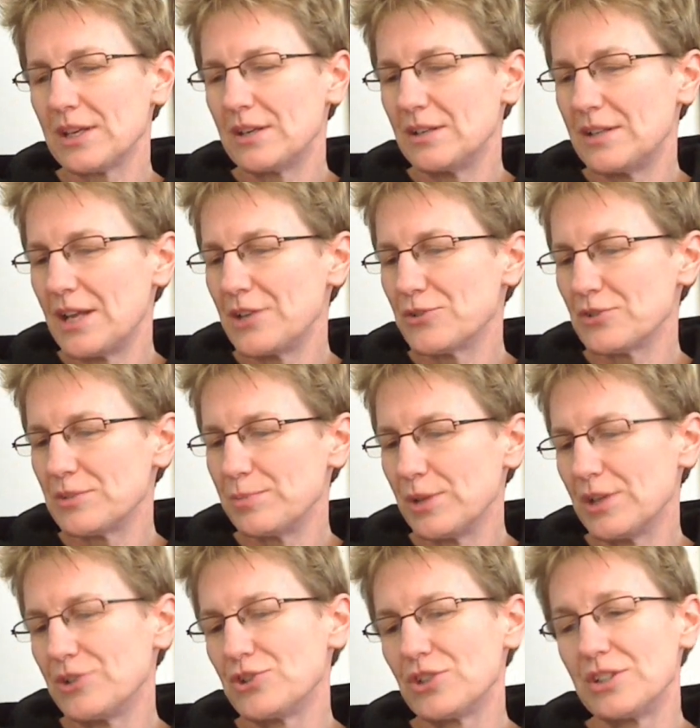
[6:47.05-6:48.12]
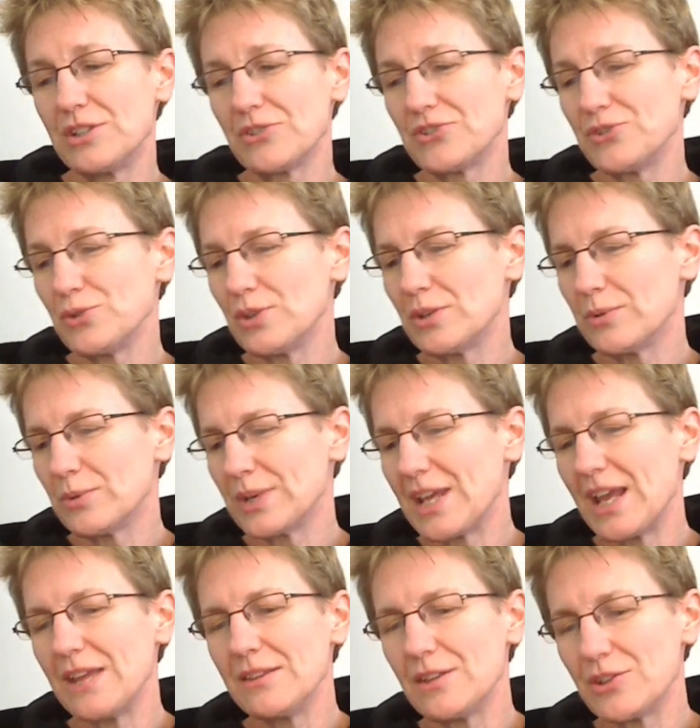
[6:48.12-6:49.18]
in a dangerous plunge until Sula
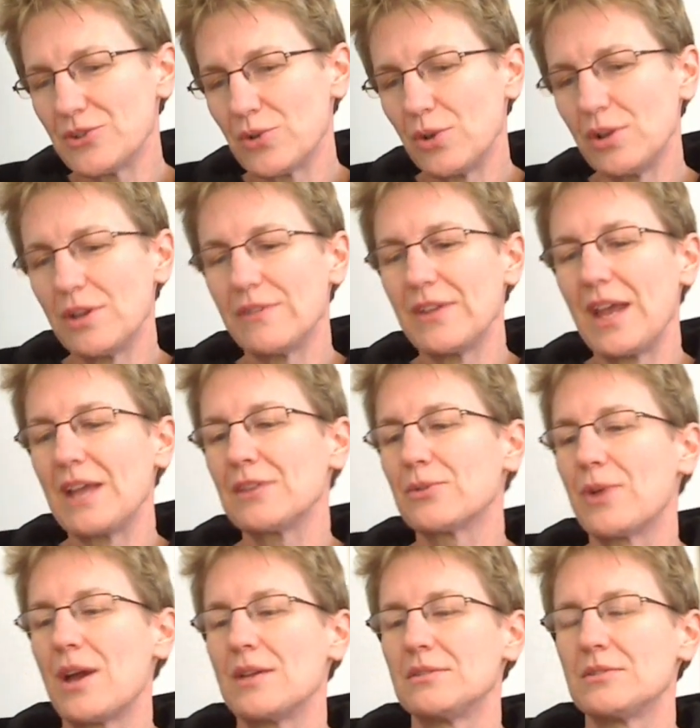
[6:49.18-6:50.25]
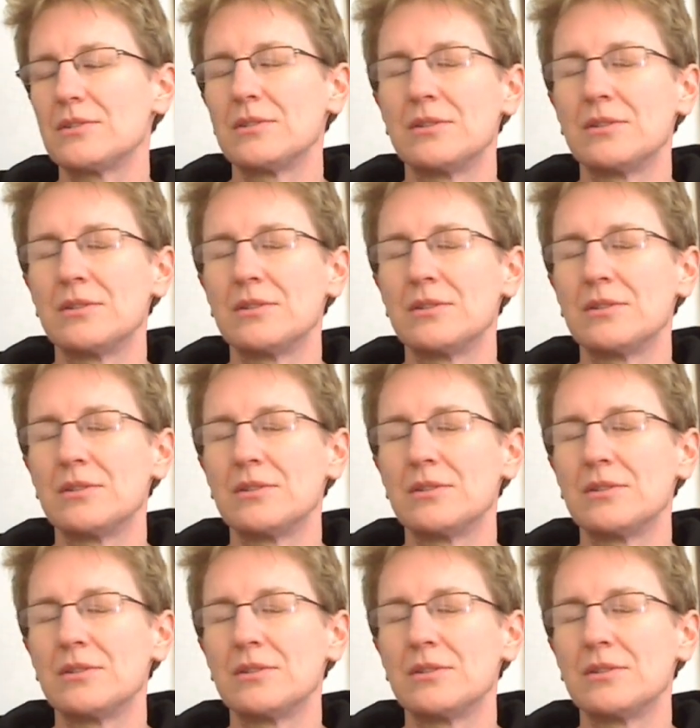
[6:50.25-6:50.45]
regained control of the aileron.